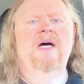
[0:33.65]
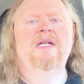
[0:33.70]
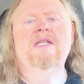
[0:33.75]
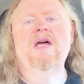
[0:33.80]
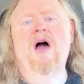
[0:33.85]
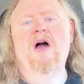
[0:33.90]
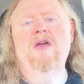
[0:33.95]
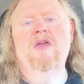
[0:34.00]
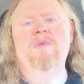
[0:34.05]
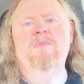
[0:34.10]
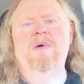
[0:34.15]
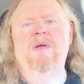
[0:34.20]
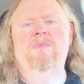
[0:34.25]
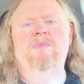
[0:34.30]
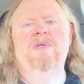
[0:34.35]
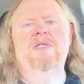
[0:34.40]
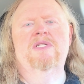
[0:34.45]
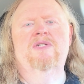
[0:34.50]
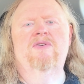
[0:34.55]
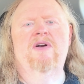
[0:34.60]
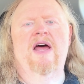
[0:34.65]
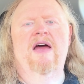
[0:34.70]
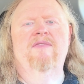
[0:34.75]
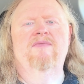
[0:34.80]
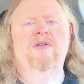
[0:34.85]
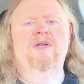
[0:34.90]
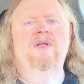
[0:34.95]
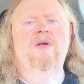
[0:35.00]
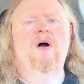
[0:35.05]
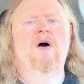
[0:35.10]
A document was
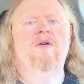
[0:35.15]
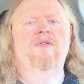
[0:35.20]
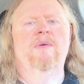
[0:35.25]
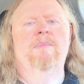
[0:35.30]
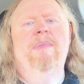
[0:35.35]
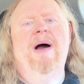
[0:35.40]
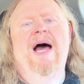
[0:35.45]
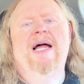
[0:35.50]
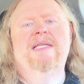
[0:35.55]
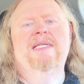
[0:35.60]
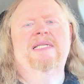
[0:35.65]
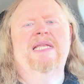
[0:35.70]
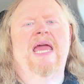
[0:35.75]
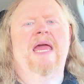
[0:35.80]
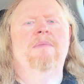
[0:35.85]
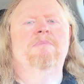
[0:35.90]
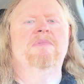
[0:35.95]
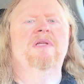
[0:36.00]
drafted called the Potsdam